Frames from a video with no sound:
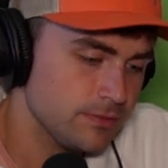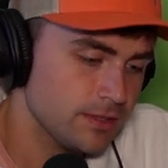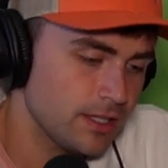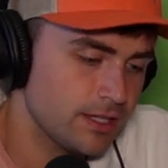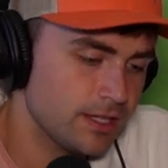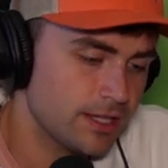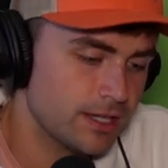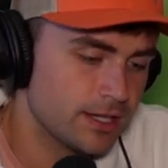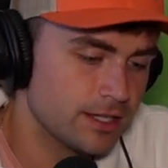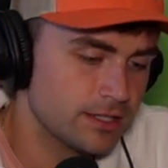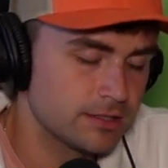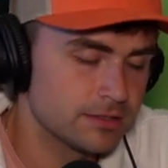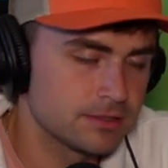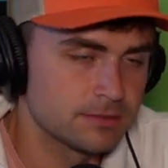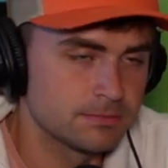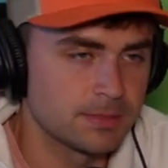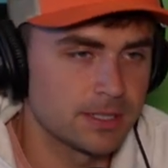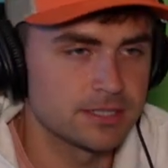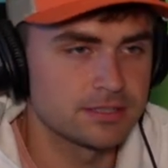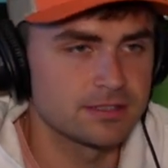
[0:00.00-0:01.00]
And it
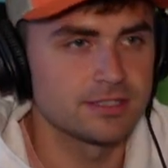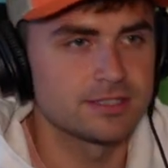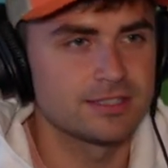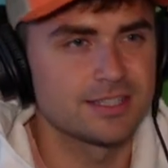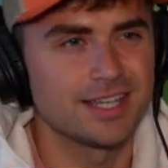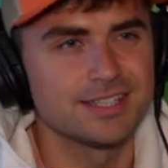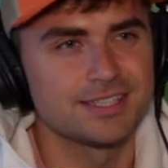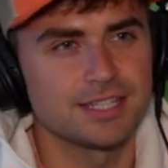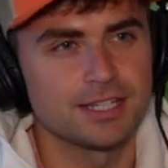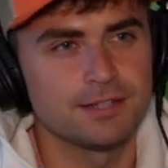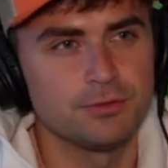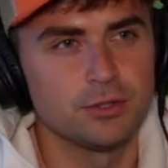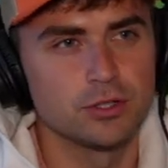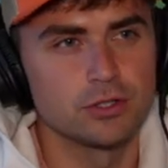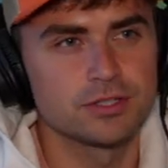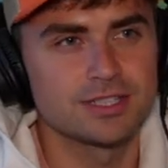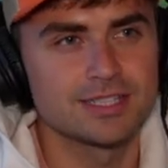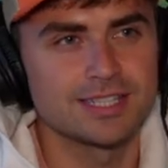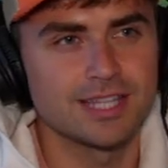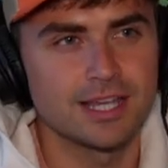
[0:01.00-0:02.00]
basically states if you're
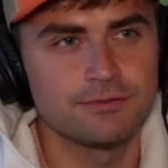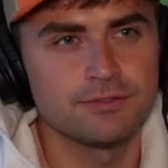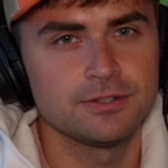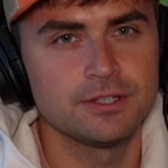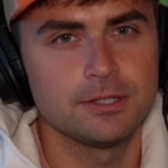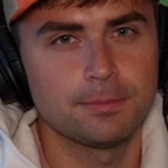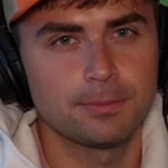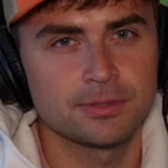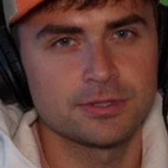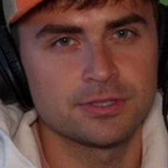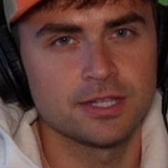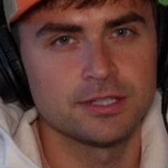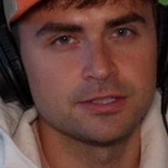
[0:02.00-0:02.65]
70%